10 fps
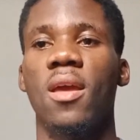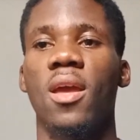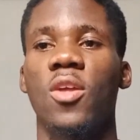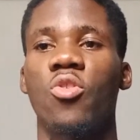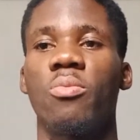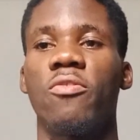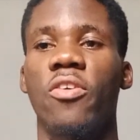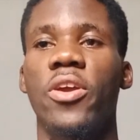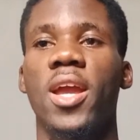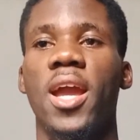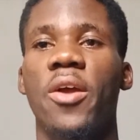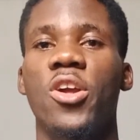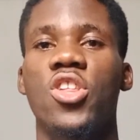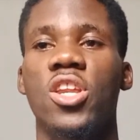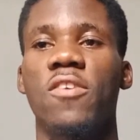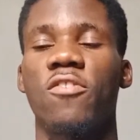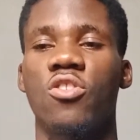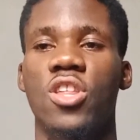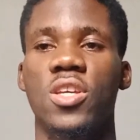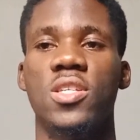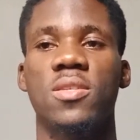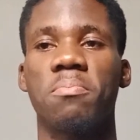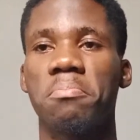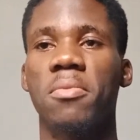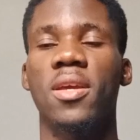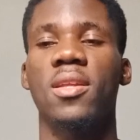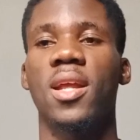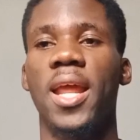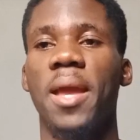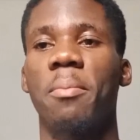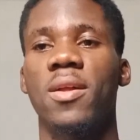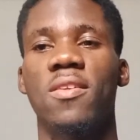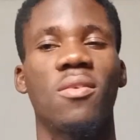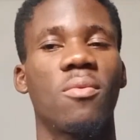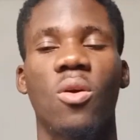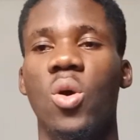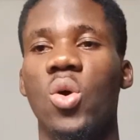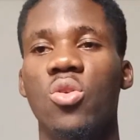it will be very encouraging if you just hit the like button or